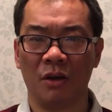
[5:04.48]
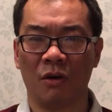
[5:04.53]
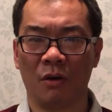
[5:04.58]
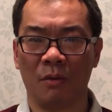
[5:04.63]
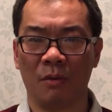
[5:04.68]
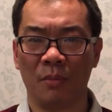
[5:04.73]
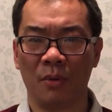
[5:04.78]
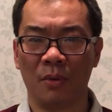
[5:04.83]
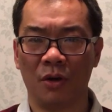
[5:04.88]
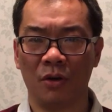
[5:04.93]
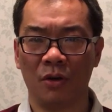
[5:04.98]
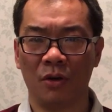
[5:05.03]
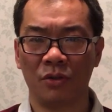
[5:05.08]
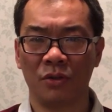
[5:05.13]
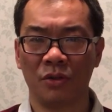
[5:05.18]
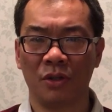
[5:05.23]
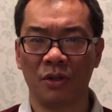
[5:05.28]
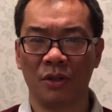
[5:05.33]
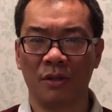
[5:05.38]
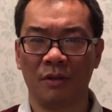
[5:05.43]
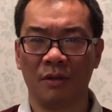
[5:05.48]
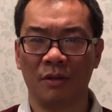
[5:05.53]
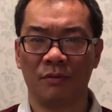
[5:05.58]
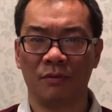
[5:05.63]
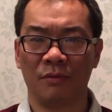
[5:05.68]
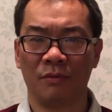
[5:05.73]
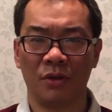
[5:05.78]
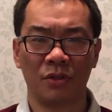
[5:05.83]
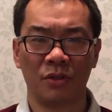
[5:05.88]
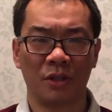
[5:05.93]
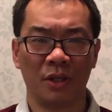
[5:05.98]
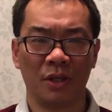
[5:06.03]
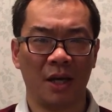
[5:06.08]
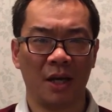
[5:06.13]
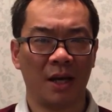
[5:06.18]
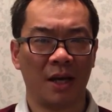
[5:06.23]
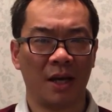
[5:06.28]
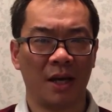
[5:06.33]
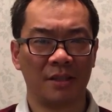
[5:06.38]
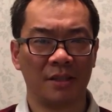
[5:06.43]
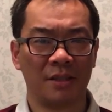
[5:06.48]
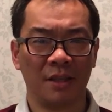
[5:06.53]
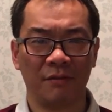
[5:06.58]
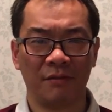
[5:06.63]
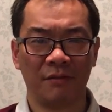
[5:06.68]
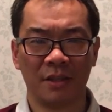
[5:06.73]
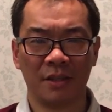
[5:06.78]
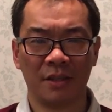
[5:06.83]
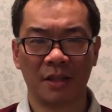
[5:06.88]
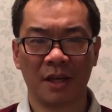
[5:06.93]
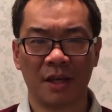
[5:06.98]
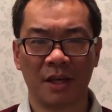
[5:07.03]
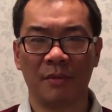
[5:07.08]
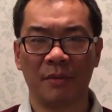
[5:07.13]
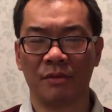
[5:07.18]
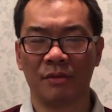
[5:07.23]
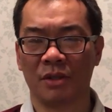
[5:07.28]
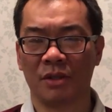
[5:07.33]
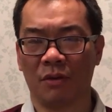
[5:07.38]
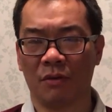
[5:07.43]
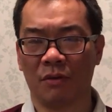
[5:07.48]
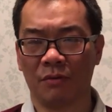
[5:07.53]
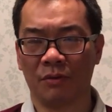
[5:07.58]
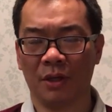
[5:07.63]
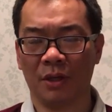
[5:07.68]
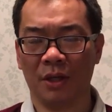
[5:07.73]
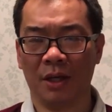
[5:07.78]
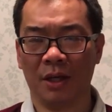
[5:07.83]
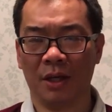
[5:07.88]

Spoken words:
or boss first and see if this can be resolved.